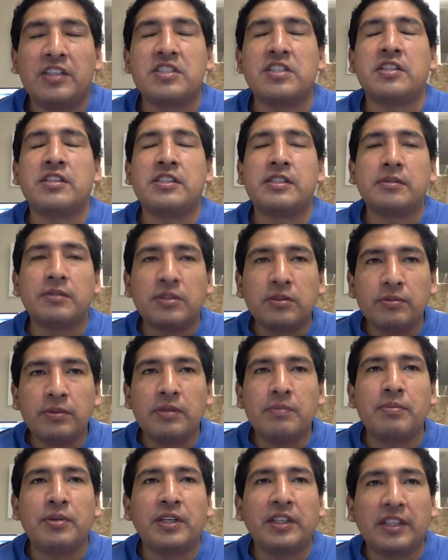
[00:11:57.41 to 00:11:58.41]
She seems to
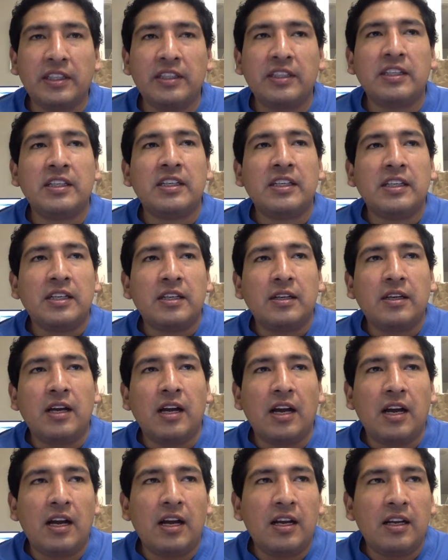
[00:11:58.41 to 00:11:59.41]
be breathing
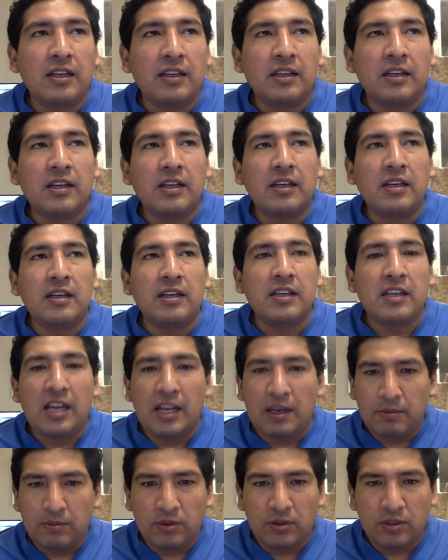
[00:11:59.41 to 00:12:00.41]
and
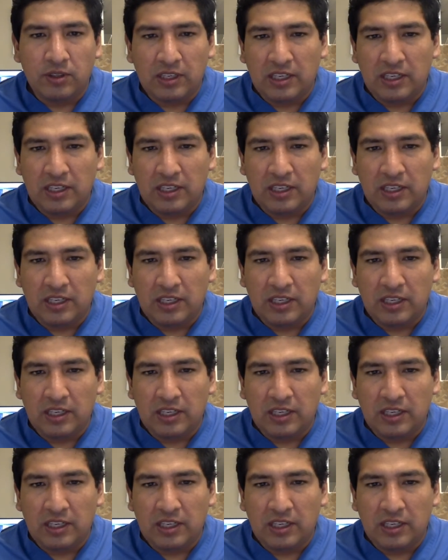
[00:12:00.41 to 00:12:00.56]
labored,